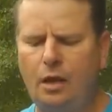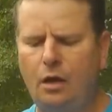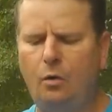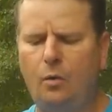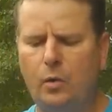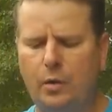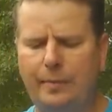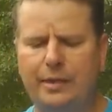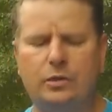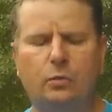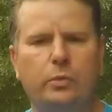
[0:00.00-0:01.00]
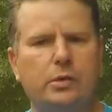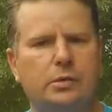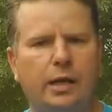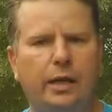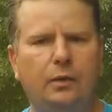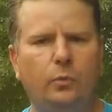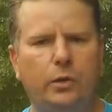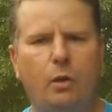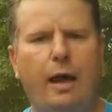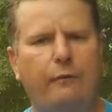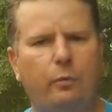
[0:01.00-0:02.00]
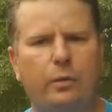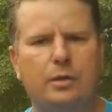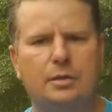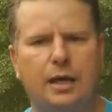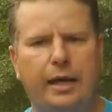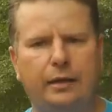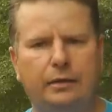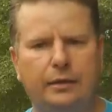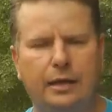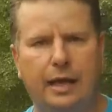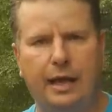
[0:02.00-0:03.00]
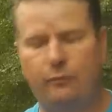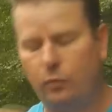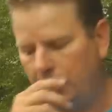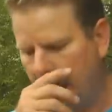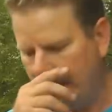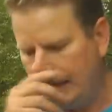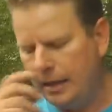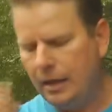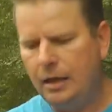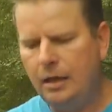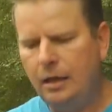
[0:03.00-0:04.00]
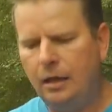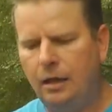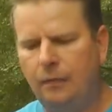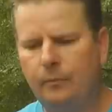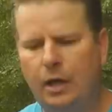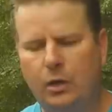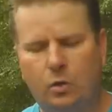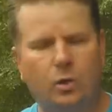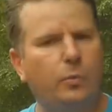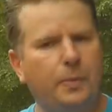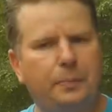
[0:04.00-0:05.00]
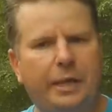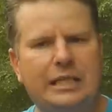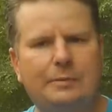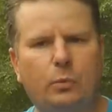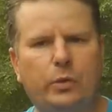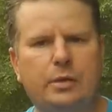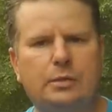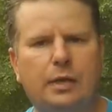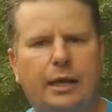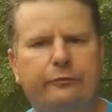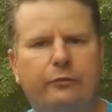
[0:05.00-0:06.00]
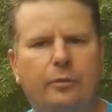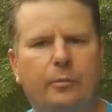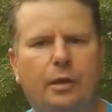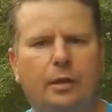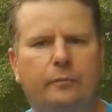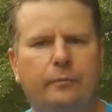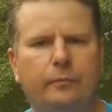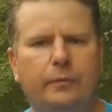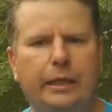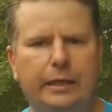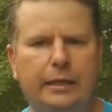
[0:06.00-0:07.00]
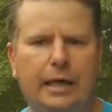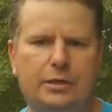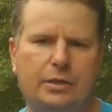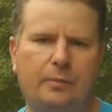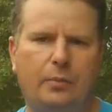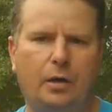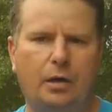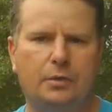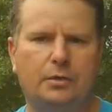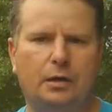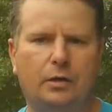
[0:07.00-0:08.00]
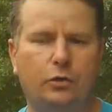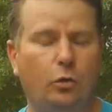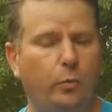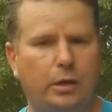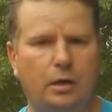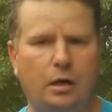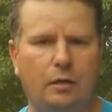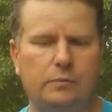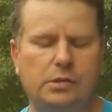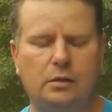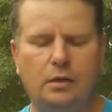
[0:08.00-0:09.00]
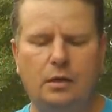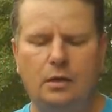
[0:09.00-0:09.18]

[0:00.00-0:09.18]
Oh, I want to mention a rear sight. We don't have a rear sight. It didn't have one. Um, I ordered a replacement rear sight from uh, E-Gun Parts, uh, Numrich Arms.